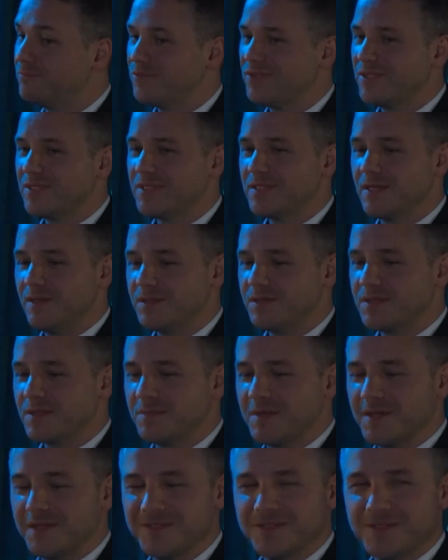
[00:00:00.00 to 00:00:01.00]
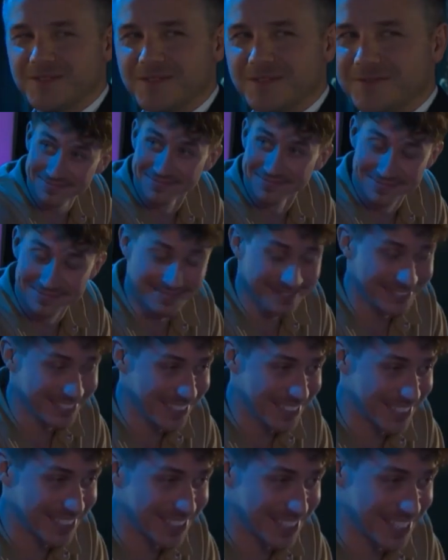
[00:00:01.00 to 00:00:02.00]
She sounds amazing.
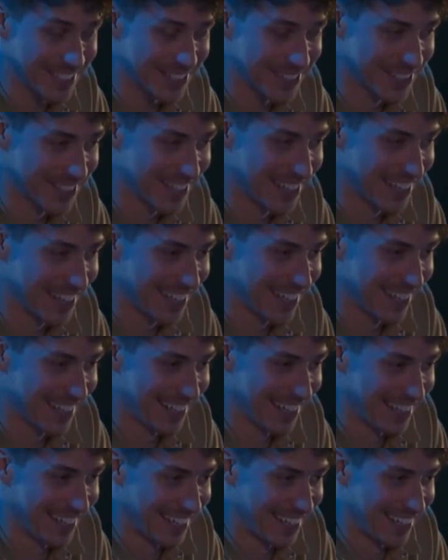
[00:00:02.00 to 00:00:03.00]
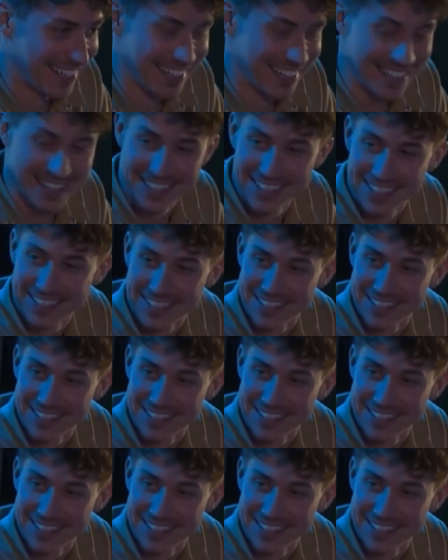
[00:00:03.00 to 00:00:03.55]
And she is. Mm.